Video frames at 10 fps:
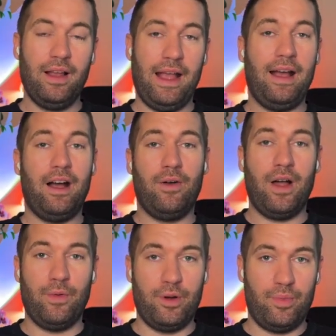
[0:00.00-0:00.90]
how
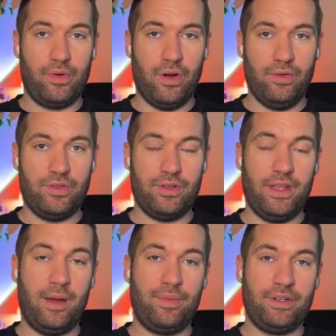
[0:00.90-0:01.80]
I would approach
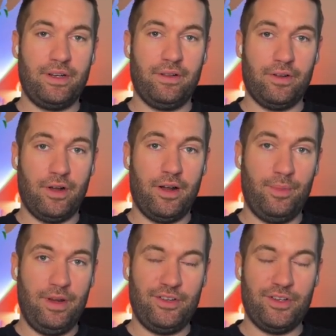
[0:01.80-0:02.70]
that particular
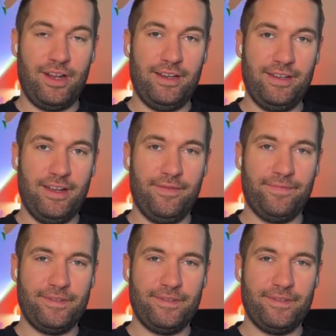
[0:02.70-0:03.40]
automation idea.